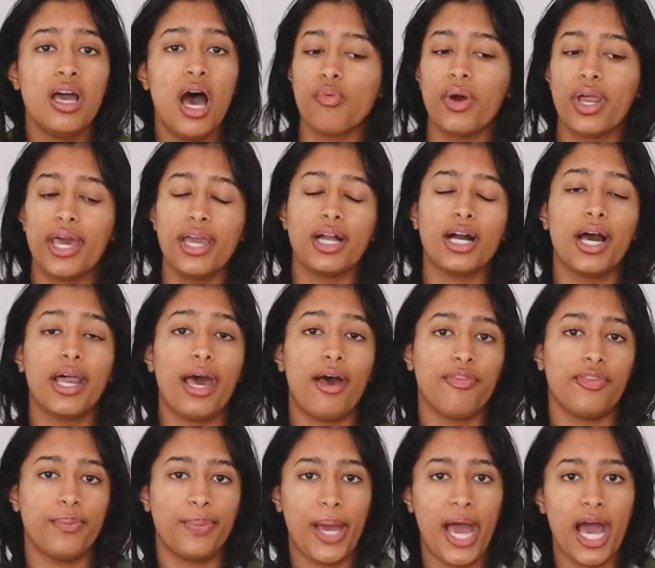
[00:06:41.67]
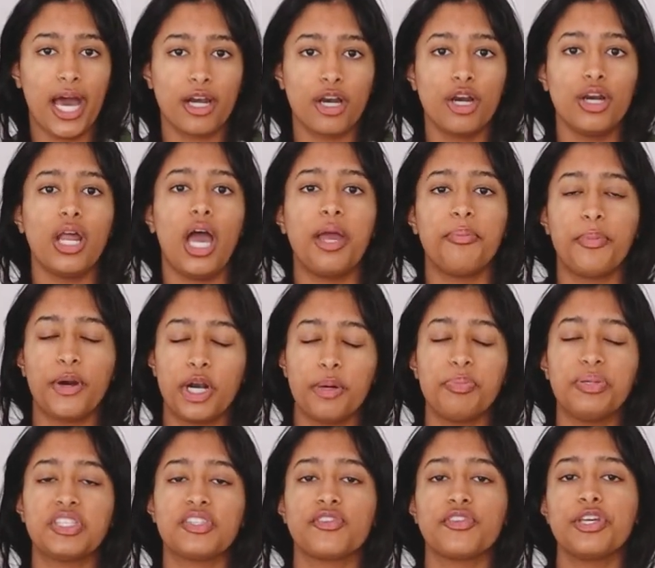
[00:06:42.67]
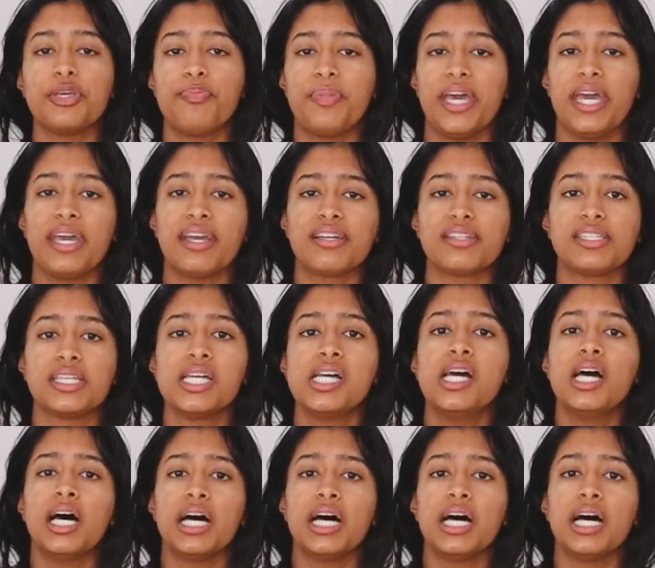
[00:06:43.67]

when I cut out the pattern, I purposefully picked